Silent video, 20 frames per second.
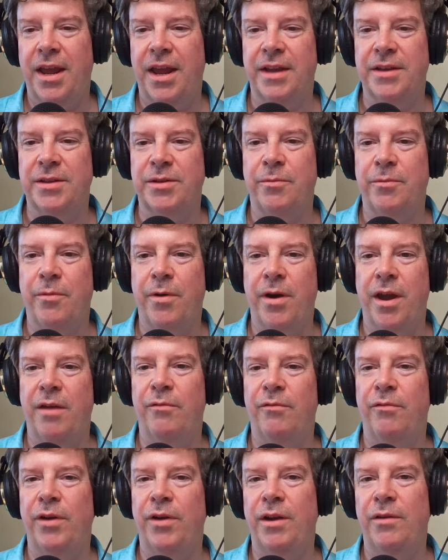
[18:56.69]
as a way
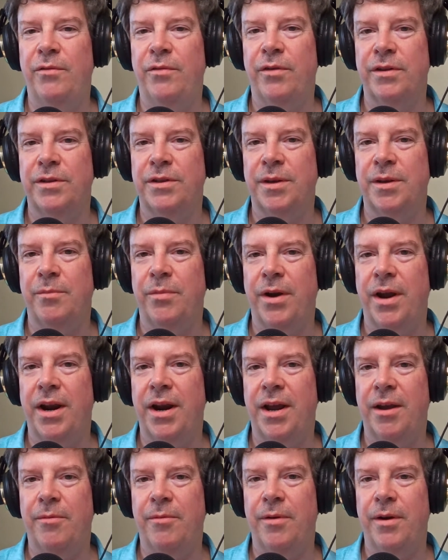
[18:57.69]
of reinforcing
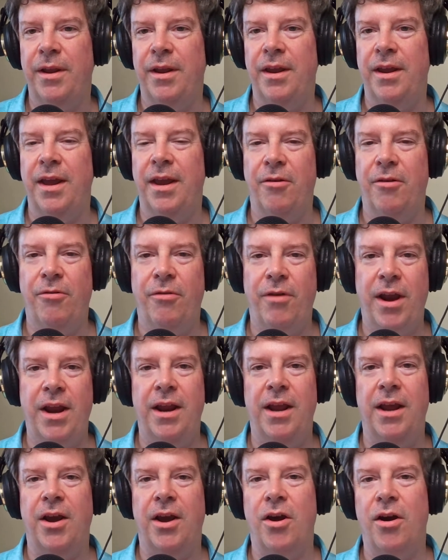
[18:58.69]
brand equity and
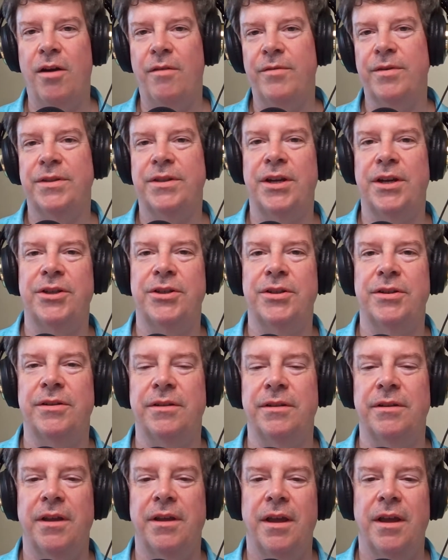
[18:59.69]
creating a
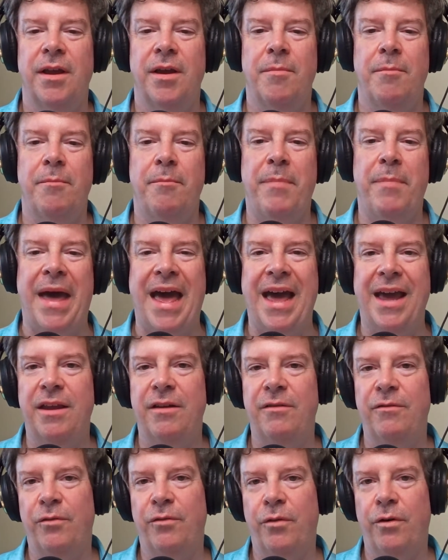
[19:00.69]
conversational
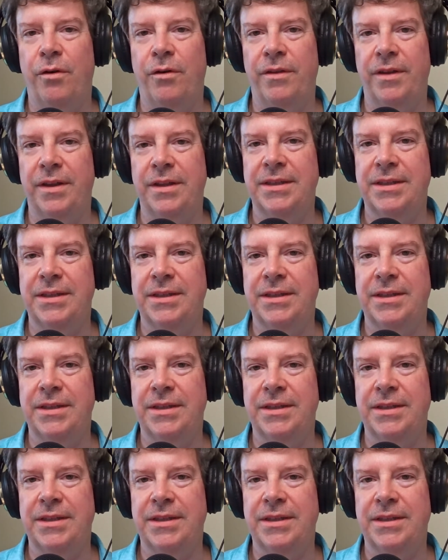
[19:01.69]
back and forth